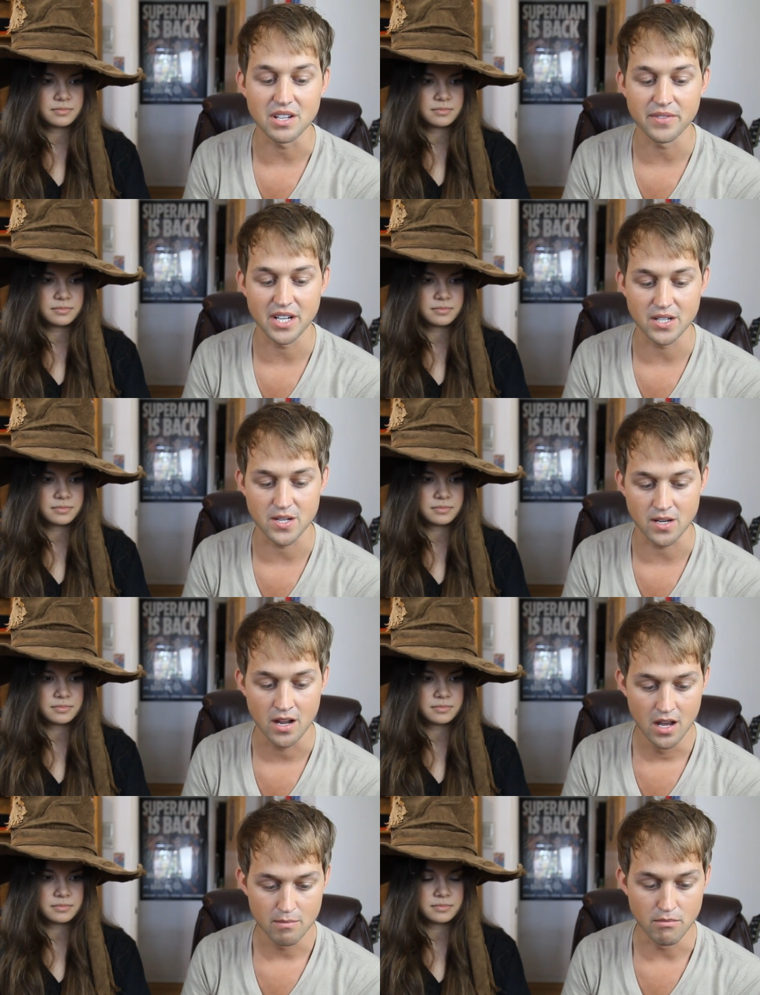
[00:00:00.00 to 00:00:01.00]
Speaker 1: divination,
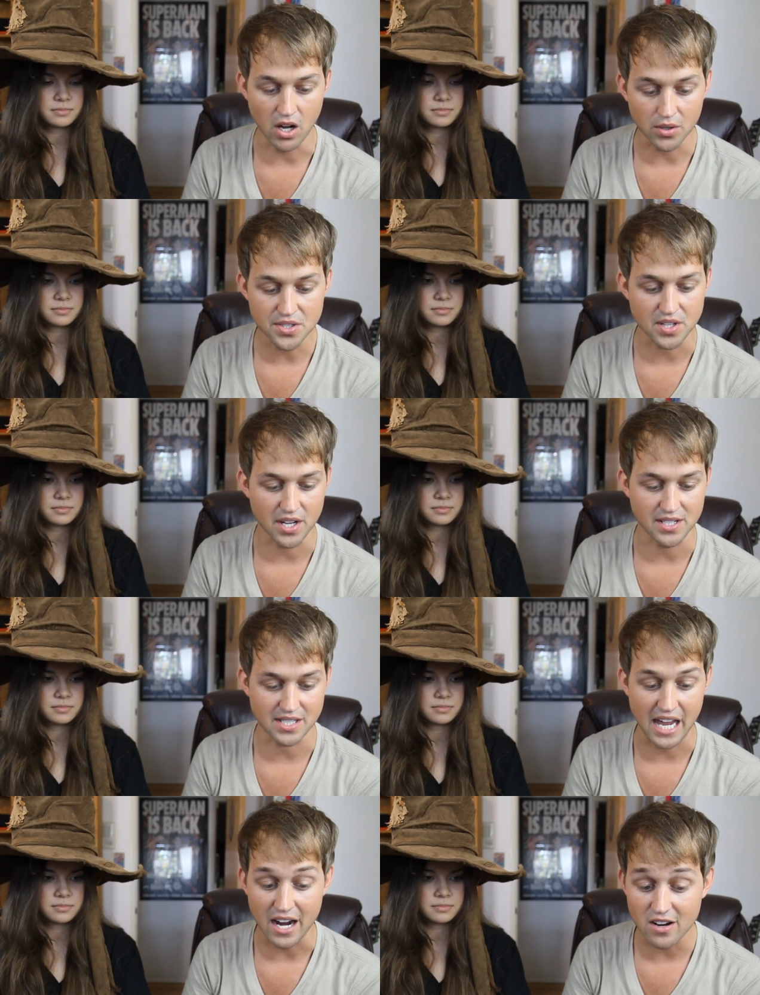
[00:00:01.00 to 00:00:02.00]
muggle
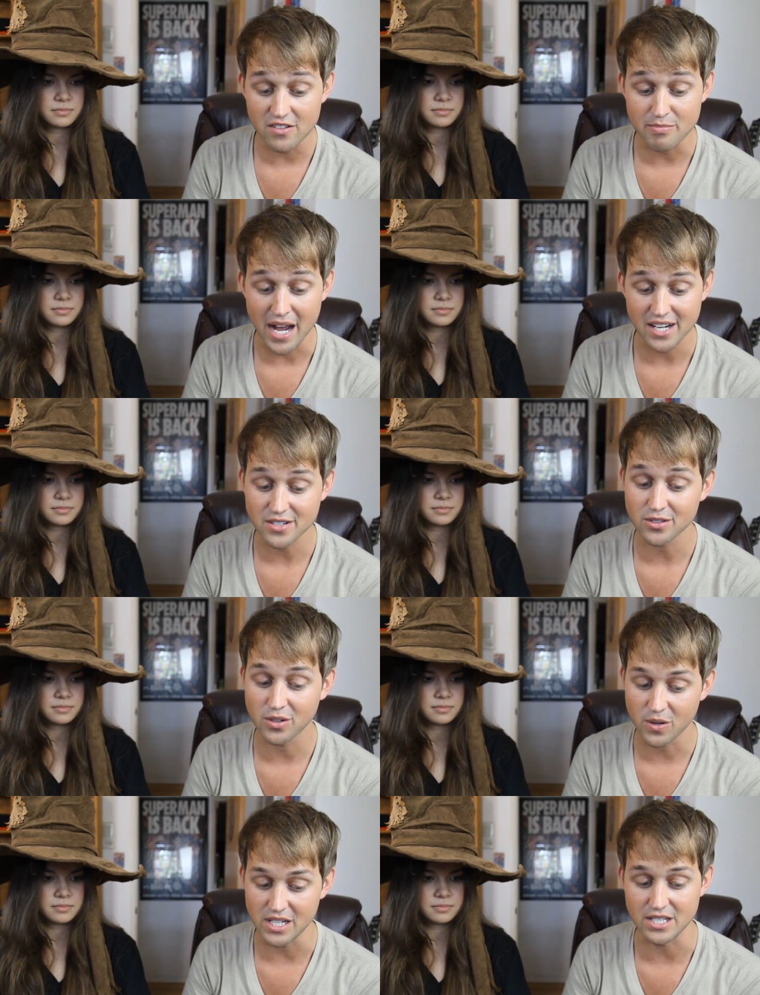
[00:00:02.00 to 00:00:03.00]
studies, care of magical
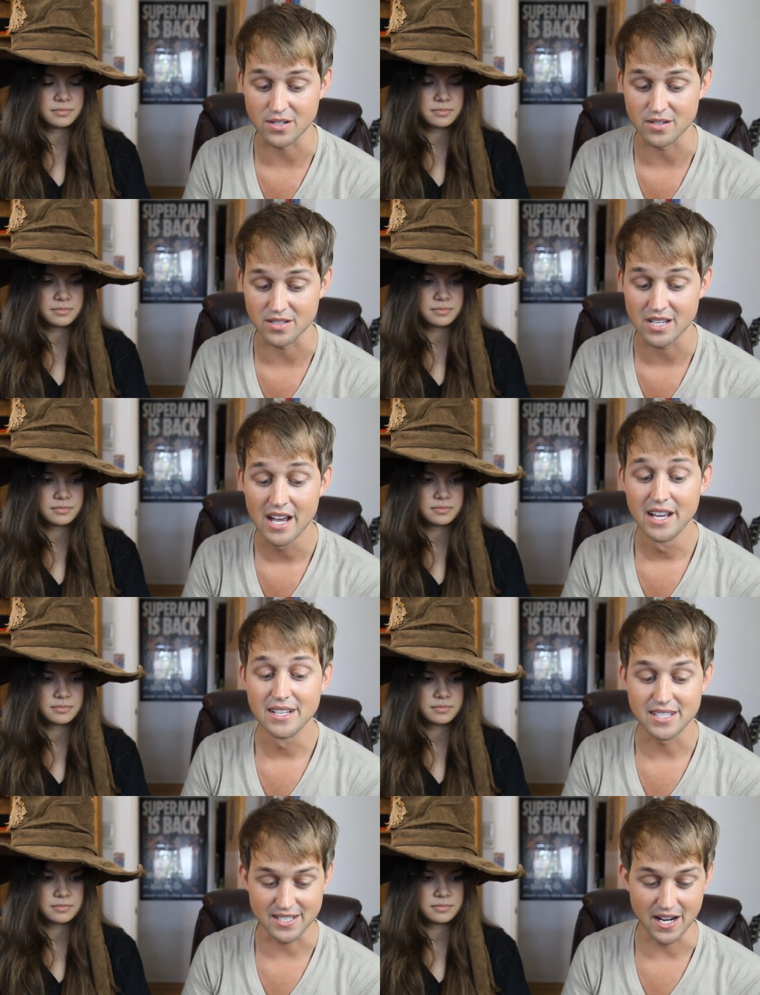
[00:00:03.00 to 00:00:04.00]
creatures,
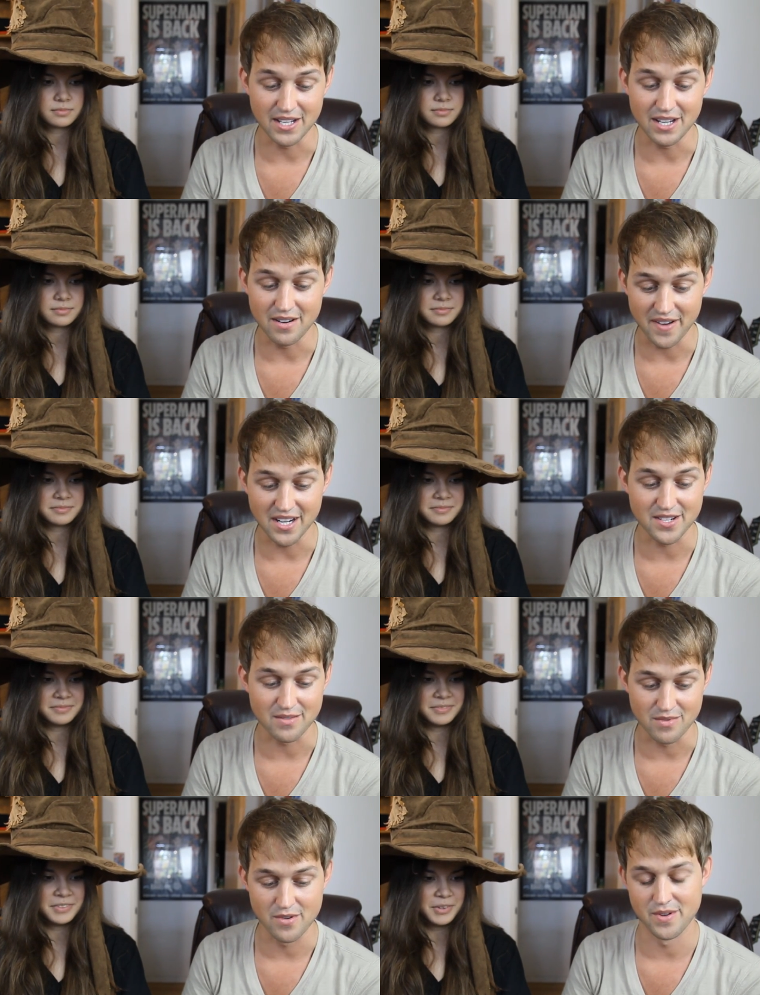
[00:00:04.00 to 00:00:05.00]
study of
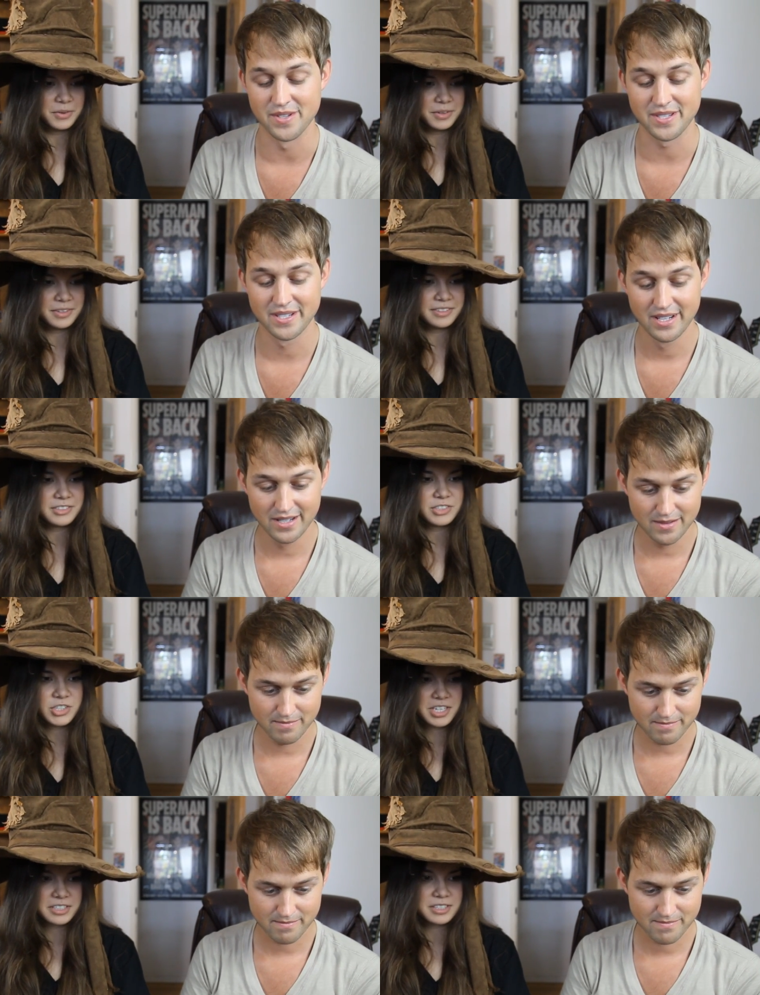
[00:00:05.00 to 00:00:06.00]
ancient ruins.
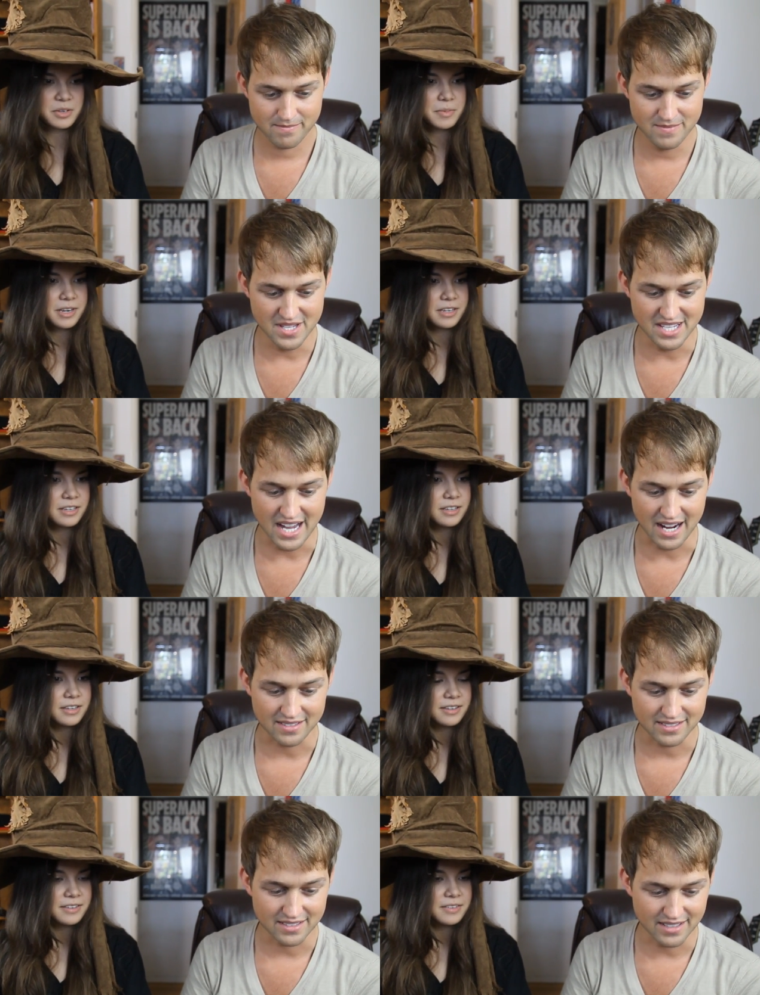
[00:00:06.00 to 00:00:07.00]
Speaker 2: Geez, so many. Yeah.
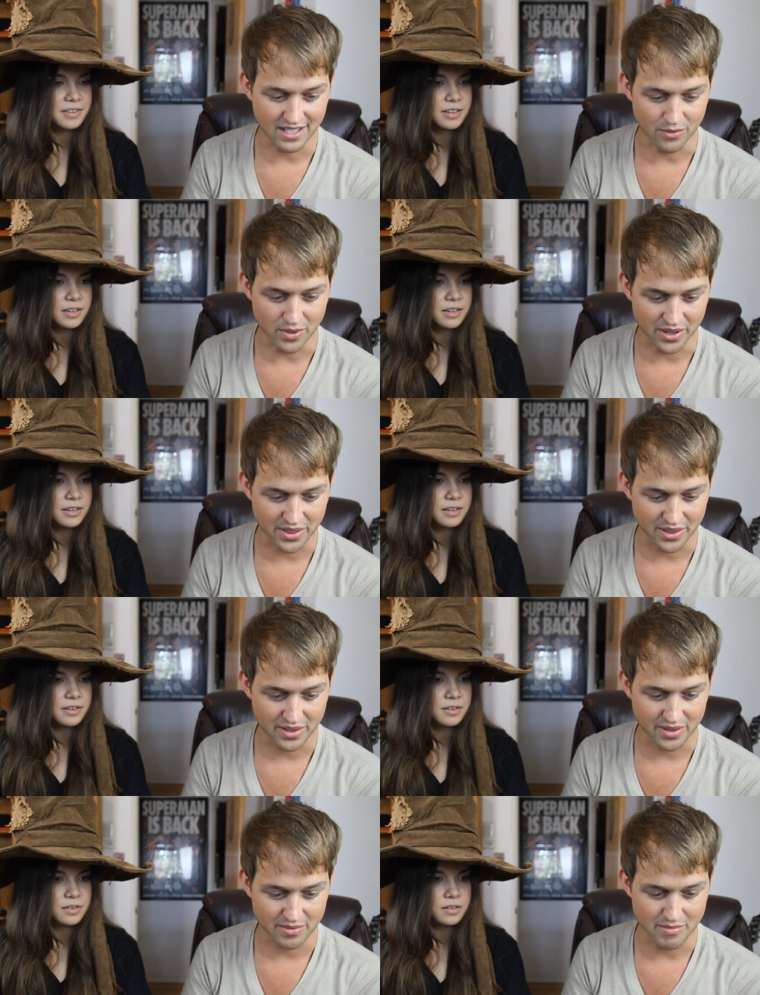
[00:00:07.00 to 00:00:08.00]

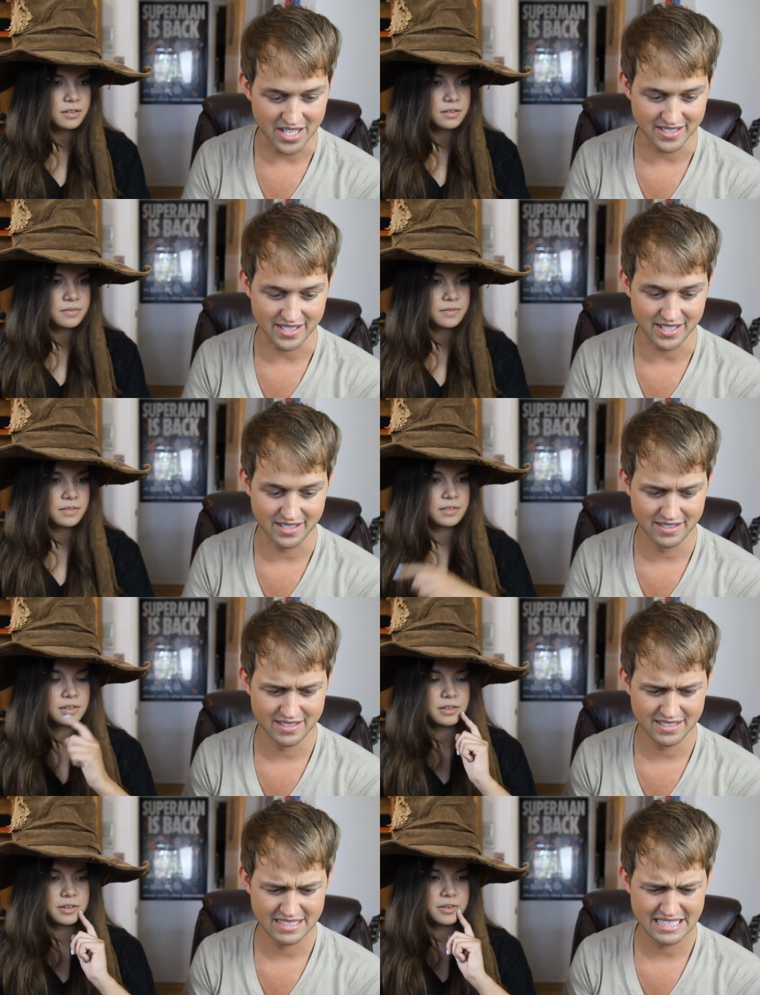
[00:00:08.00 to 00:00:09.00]
Speaker 1: Arithmancy.
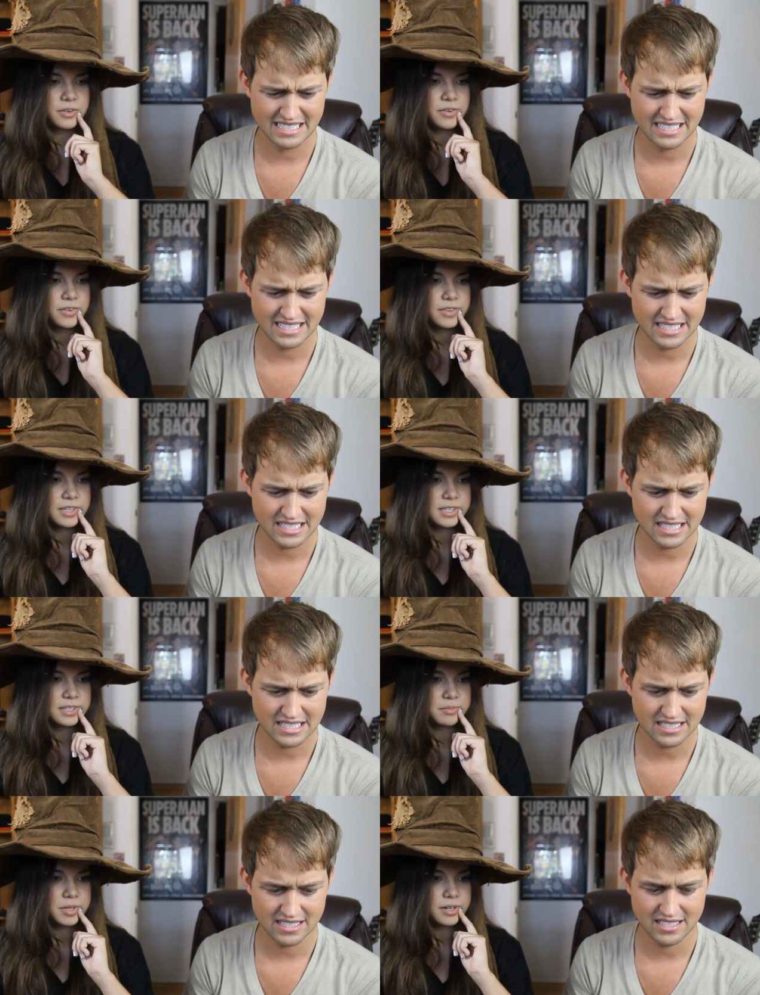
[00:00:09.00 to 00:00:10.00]
Speaker 2: Oh, this
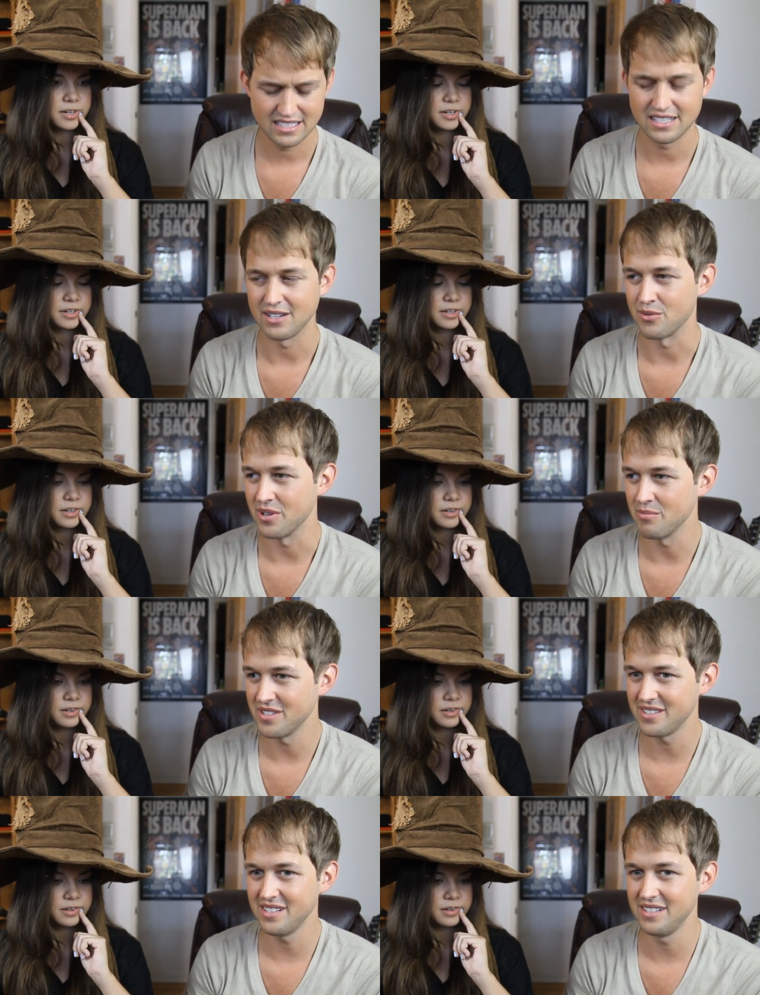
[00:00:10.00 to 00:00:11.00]
is gonna be hard.
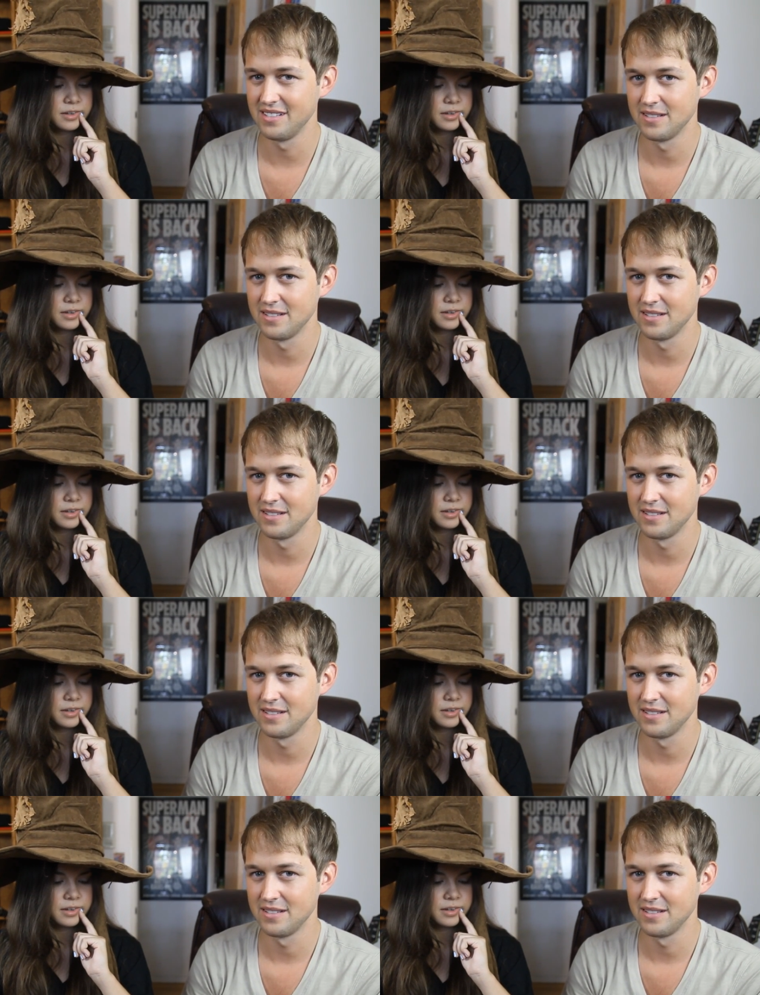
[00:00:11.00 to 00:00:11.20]
Speaker 1: Arithmancy?